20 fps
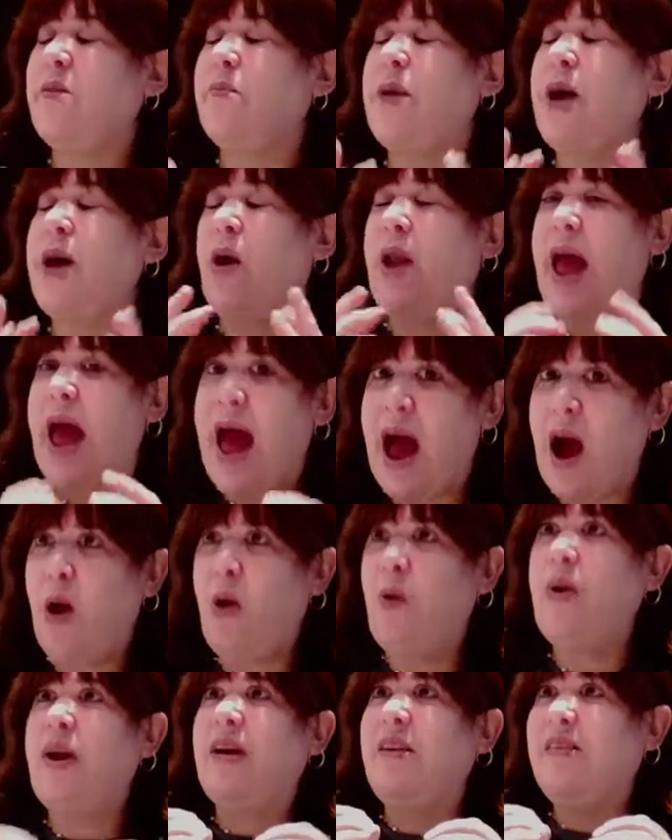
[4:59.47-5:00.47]
about
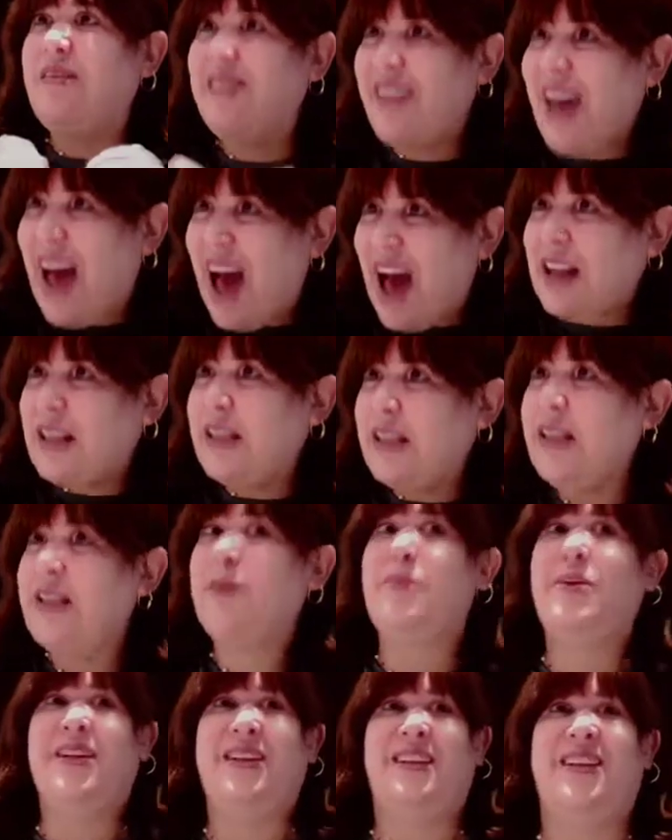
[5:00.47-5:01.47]
how exactly
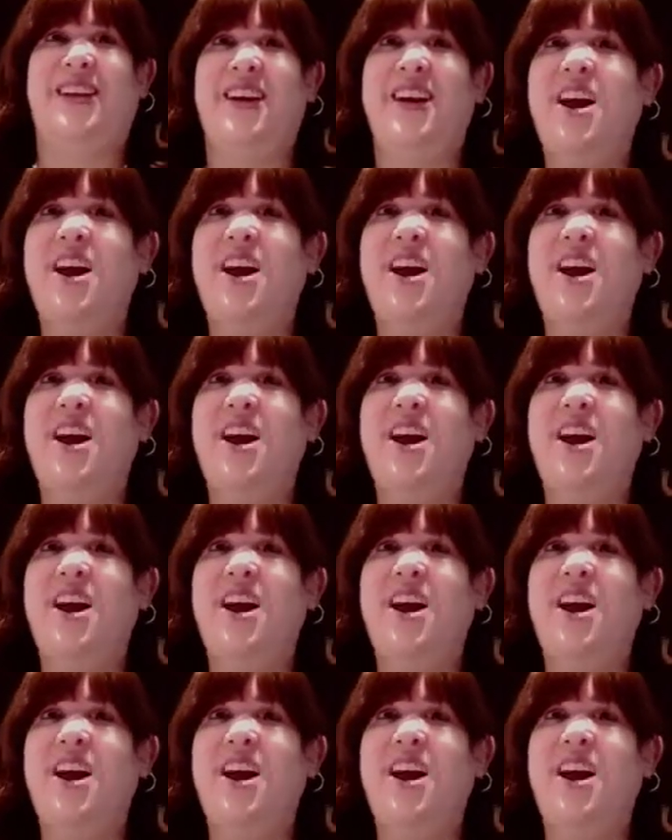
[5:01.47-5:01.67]
to build it.